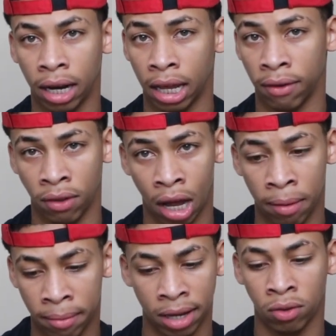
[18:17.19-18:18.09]
Like if y'all
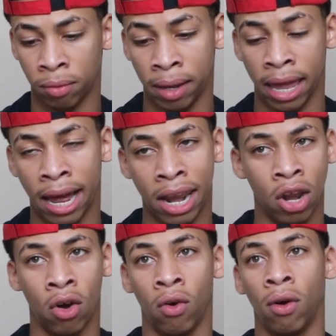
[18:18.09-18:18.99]
mess with me, and I
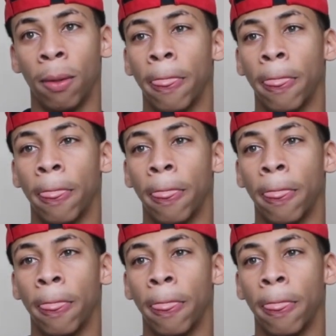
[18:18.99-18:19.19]
know